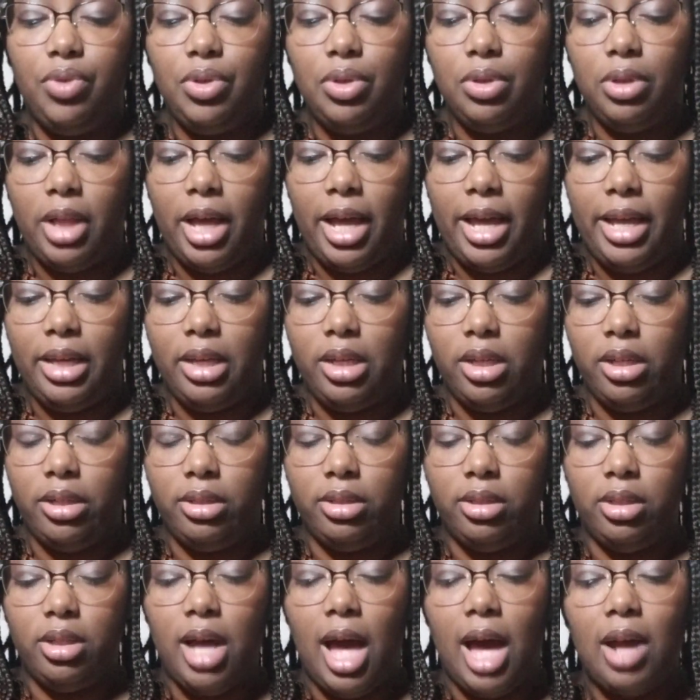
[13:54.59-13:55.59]
feel like,
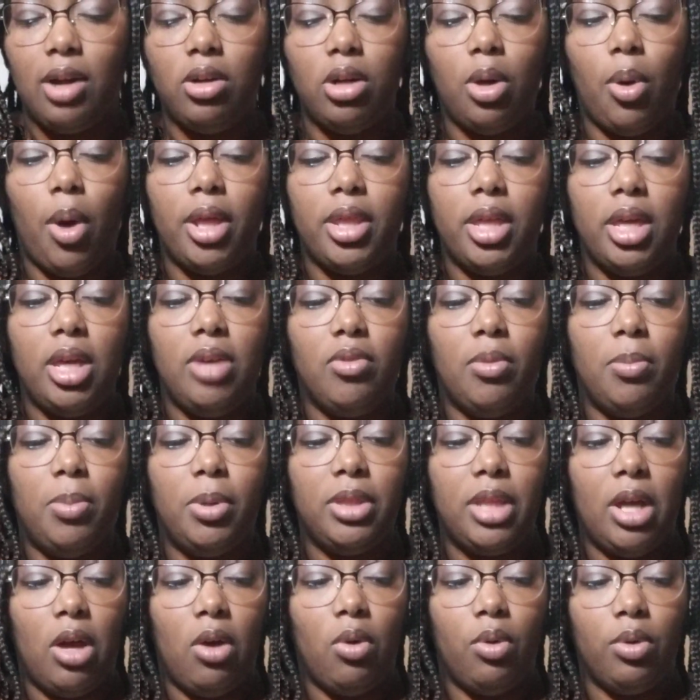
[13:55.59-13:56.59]
I don't know why they even
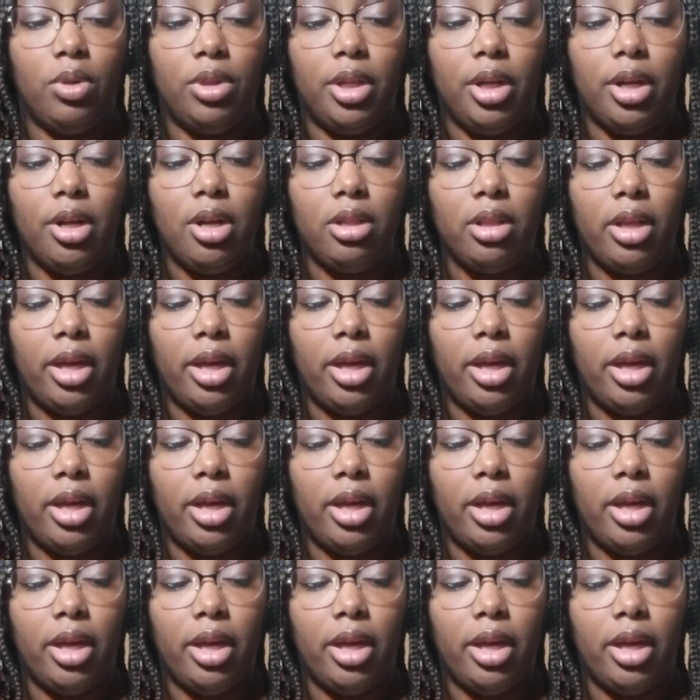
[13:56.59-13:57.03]
put that on there.